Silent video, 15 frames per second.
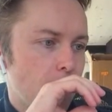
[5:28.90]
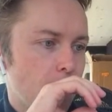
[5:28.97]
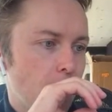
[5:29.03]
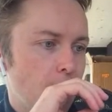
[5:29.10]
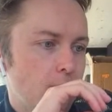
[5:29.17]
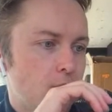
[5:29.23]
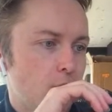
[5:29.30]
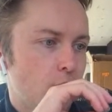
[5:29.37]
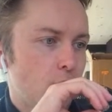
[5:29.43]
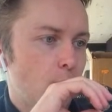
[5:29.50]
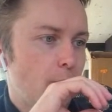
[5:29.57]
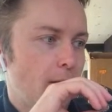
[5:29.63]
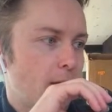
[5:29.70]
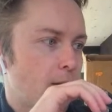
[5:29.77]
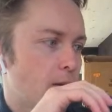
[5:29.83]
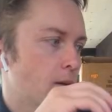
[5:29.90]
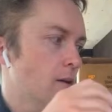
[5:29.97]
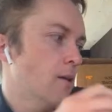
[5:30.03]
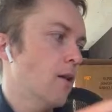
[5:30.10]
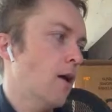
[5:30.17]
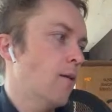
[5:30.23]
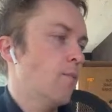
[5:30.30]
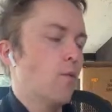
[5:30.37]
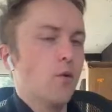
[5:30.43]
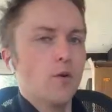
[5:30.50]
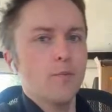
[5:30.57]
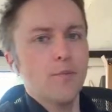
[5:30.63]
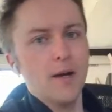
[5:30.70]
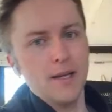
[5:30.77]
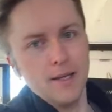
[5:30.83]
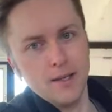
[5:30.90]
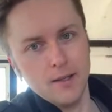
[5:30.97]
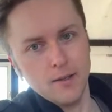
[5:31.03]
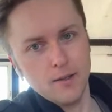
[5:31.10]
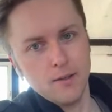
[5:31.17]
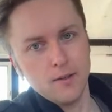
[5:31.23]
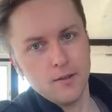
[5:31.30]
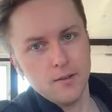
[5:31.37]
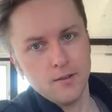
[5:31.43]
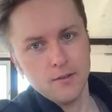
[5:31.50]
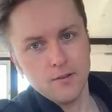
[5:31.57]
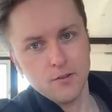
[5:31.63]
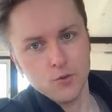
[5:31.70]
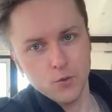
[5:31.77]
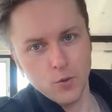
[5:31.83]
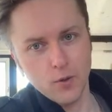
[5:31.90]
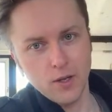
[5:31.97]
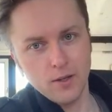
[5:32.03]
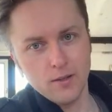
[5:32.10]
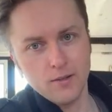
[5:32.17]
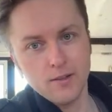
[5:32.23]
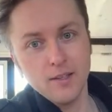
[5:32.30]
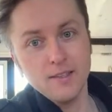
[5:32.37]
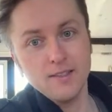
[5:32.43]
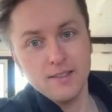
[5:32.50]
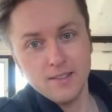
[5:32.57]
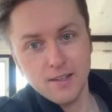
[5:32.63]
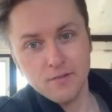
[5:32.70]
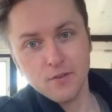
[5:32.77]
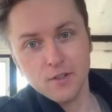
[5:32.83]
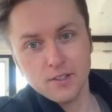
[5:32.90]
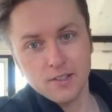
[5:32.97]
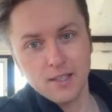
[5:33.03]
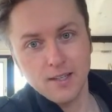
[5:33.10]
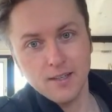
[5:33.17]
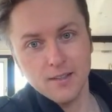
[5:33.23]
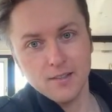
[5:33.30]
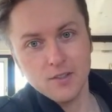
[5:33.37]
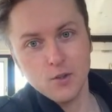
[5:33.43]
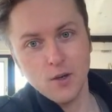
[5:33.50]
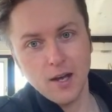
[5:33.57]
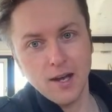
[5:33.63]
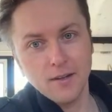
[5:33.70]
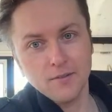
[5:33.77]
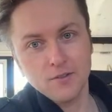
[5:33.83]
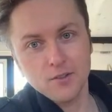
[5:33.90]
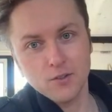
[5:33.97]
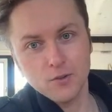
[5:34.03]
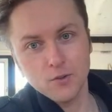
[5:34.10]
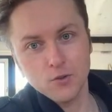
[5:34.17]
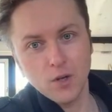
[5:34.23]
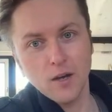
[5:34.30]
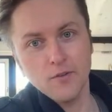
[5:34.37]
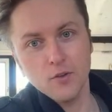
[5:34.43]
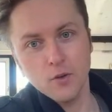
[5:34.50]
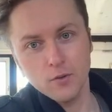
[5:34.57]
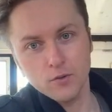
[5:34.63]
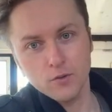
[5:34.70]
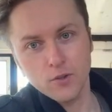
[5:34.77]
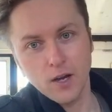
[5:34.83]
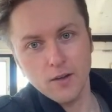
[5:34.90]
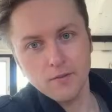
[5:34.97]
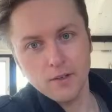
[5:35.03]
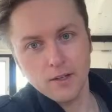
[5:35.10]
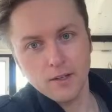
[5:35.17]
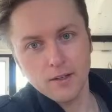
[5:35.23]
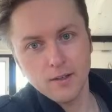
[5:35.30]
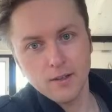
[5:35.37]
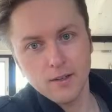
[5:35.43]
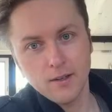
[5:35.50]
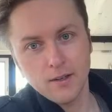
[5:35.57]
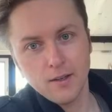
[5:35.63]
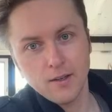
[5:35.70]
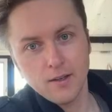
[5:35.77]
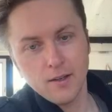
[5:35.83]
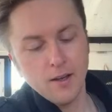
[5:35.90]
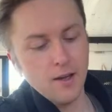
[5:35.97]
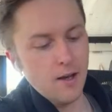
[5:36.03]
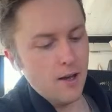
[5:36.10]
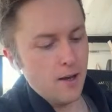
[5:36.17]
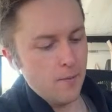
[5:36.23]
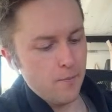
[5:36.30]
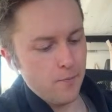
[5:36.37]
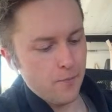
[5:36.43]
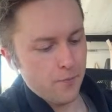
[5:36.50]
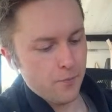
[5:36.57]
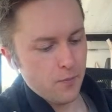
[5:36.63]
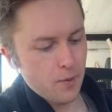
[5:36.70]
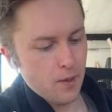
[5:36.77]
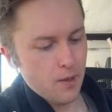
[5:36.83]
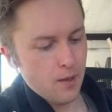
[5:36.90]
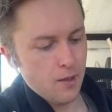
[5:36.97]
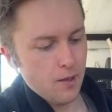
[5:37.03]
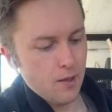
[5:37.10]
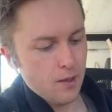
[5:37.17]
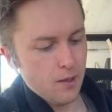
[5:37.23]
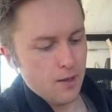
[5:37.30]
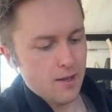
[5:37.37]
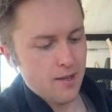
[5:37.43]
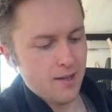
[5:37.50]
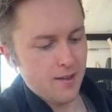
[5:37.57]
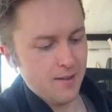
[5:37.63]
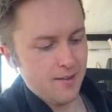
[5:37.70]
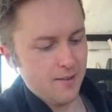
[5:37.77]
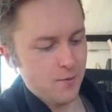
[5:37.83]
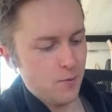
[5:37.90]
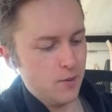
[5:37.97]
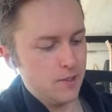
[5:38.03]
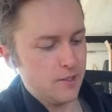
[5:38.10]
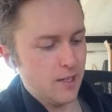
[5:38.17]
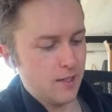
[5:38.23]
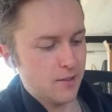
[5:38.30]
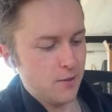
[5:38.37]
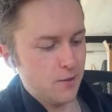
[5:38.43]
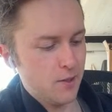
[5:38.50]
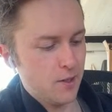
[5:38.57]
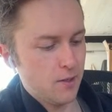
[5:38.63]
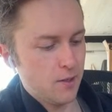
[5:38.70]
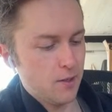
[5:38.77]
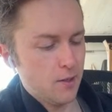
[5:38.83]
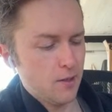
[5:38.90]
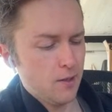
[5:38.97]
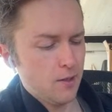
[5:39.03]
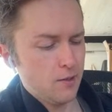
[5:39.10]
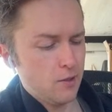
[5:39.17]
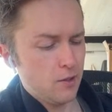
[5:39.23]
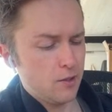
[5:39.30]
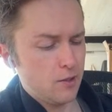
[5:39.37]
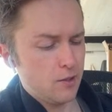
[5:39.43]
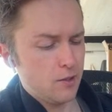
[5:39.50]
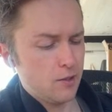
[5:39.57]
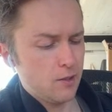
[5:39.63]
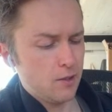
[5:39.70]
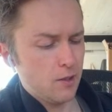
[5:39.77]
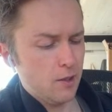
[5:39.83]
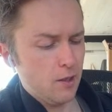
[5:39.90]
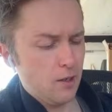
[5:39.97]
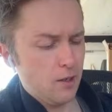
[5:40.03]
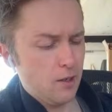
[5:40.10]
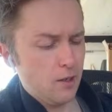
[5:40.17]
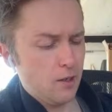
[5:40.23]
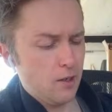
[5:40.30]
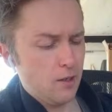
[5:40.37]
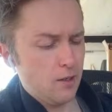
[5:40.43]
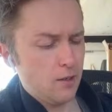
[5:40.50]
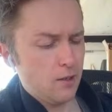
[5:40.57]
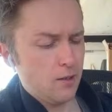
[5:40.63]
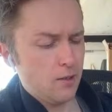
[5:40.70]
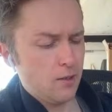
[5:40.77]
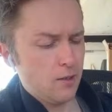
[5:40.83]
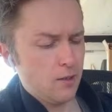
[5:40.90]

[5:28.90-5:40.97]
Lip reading: and so you make a lot more money through it. The difference is you have to drive your own traffic. Um, one sec, Luna. So this is 1